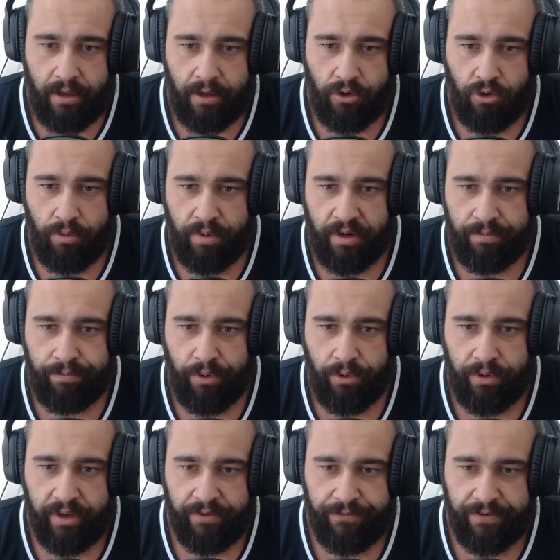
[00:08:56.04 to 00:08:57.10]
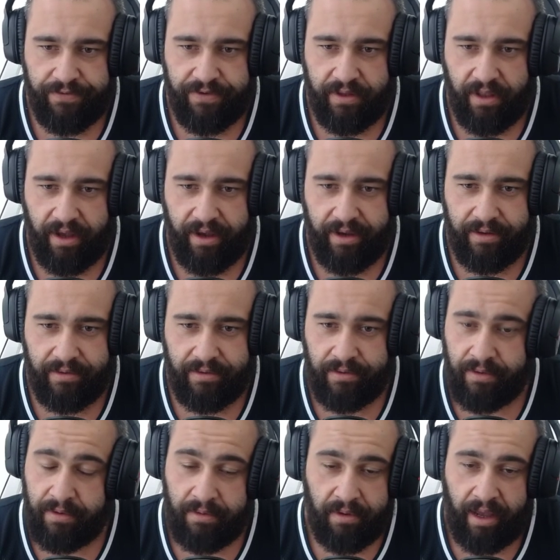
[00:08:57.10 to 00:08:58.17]
Goober Booty 59.
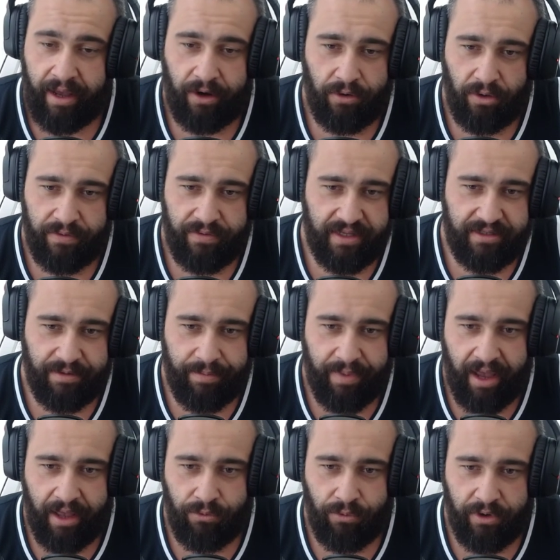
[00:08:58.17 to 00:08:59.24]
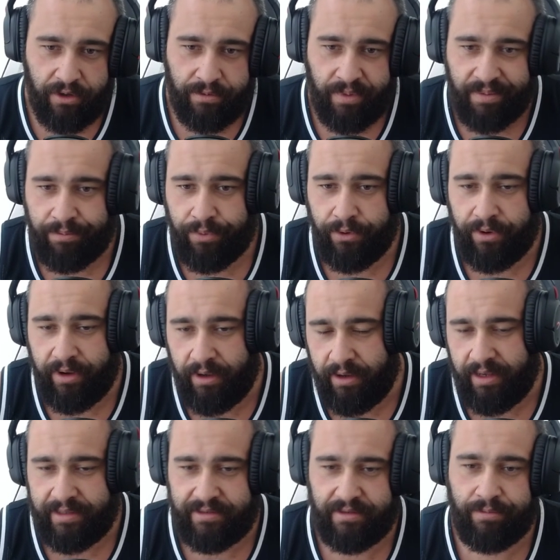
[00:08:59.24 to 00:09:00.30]
I don't know if that's a bad word, but
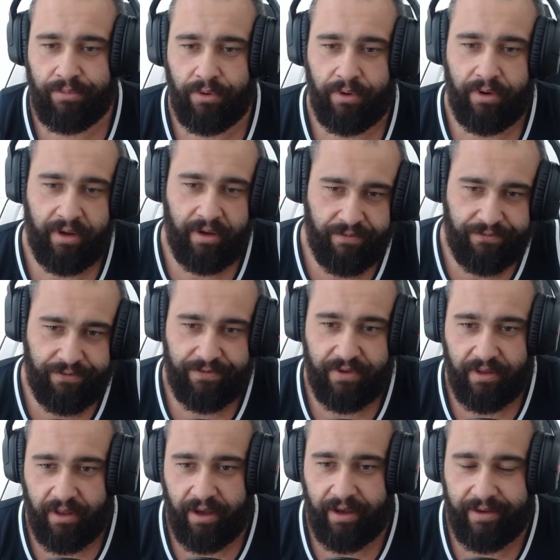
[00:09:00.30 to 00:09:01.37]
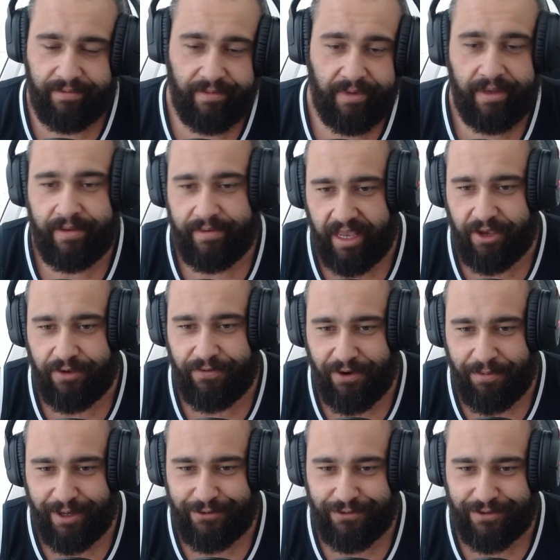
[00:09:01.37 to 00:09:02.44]
booty, it's a booty 59. Thank you very
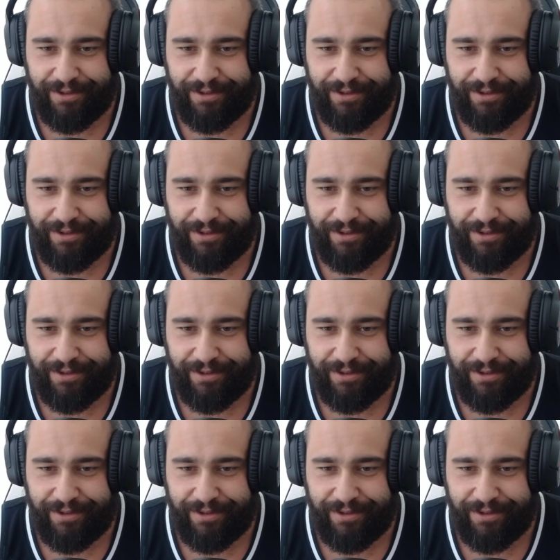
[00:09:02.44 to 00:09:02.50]
much for the